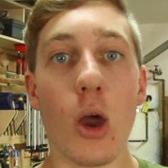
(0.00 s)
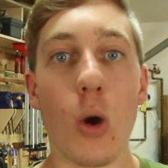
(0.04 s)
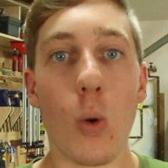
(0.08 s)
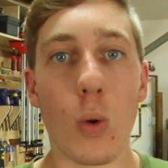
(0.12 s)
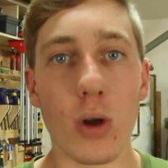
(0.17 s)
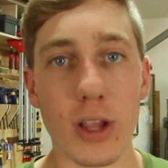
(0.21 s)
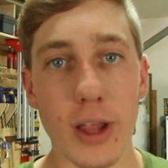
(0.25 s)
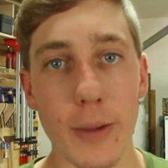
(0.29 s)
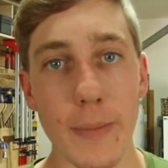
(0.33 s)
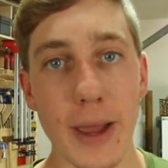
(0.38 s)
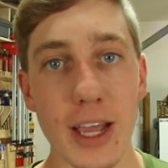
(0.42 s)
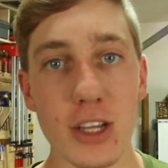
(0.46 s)

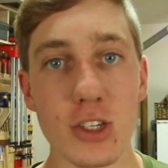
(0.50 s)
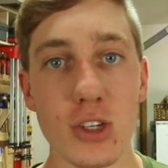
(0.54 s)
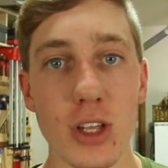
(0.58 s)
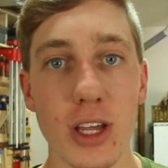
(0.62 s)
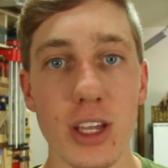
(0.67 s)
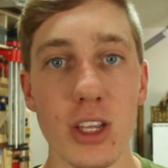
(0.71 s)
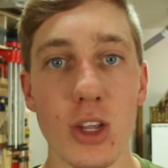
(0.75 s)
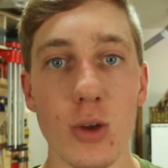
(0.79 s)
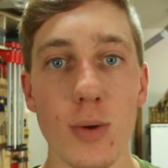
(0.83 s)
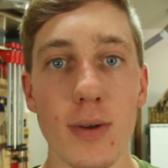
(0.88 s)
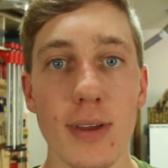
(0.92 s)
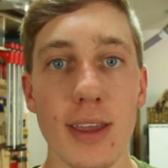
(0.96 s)
what I'm
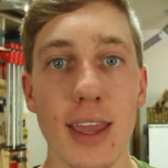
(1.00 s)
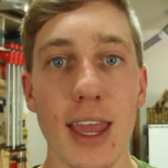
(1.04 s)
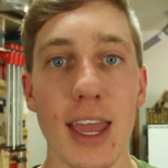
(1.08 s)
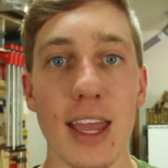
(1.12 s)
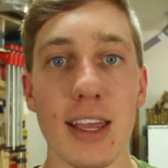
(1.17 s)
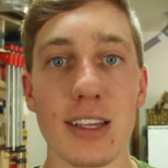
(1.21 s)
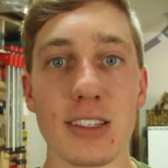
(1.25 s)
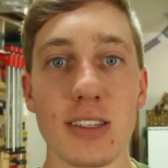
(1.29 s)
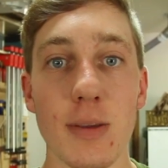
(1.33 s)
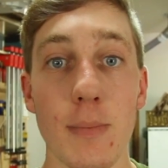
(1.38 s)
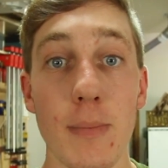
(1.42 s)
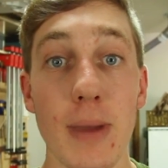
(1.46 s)
actually doing
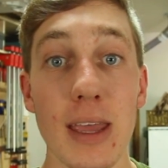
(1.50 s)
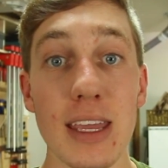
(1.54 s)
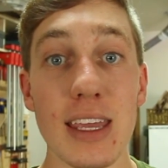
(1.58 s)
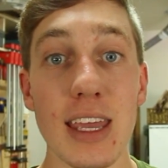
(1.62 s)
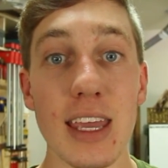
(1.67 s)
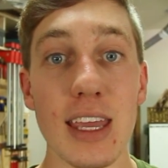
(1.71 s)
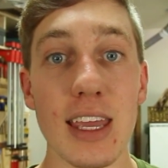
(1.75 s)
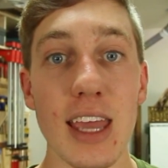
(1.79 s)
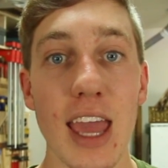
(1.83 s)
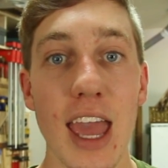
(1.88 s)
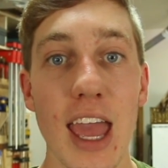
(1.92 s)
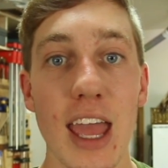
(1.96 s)
is
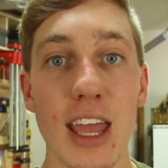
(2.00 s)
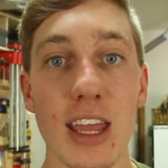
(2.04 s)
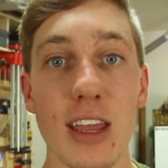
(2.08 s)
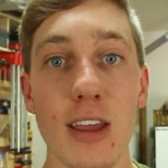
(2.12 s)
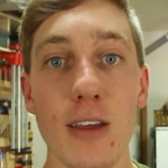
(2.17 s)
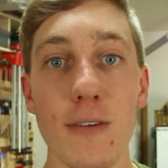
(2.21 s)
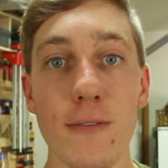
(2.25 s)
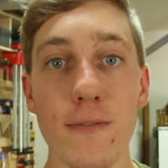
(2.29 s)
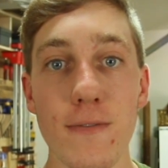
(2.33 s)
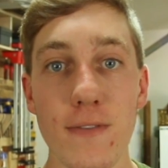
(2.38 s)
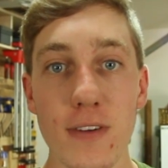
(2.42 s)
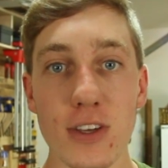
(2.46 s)
making a
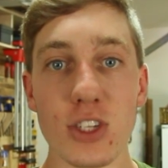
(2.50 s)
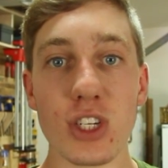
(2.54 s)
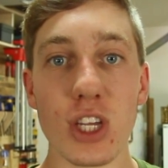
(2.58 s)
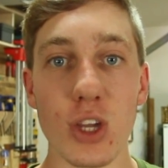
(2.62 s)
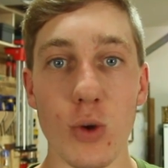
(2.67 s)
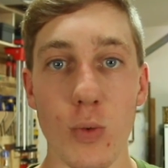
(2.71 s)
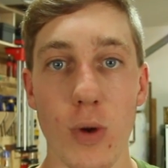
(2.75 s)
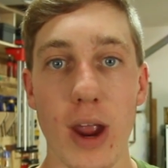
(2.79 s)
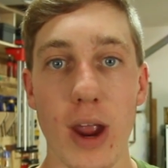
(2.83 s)
fishing